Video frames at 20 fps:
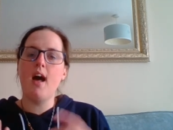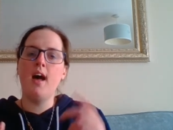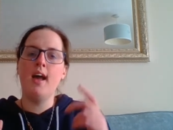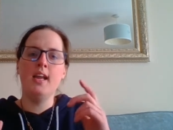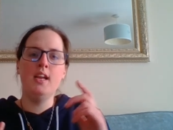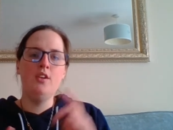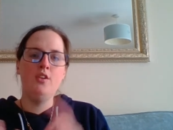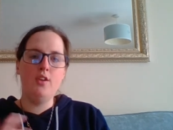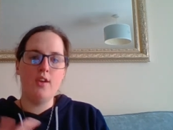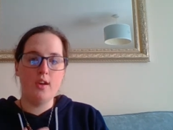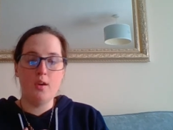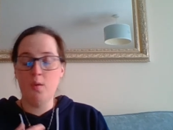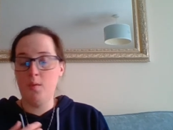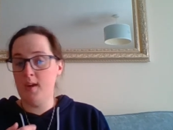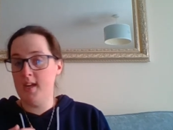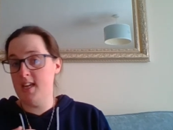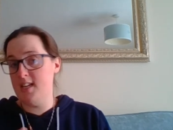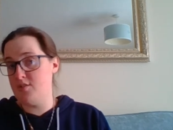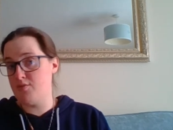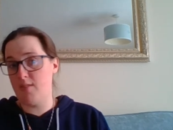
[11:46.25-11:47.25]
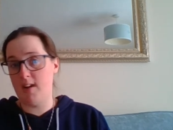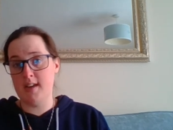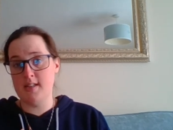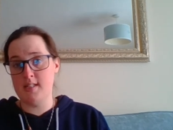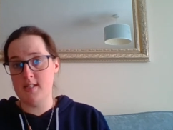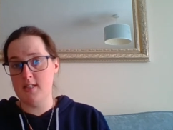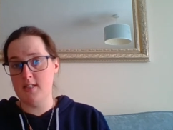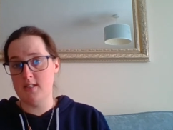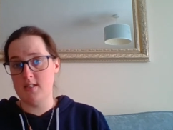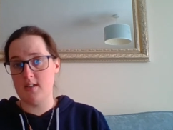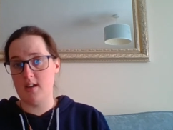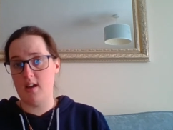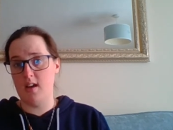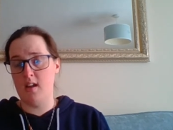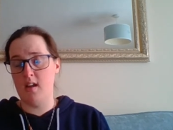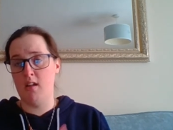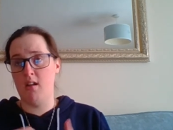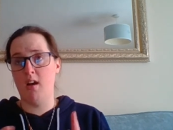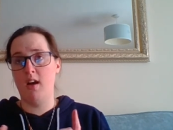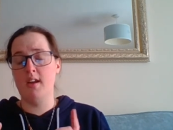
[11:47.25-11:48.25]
I know his writing style,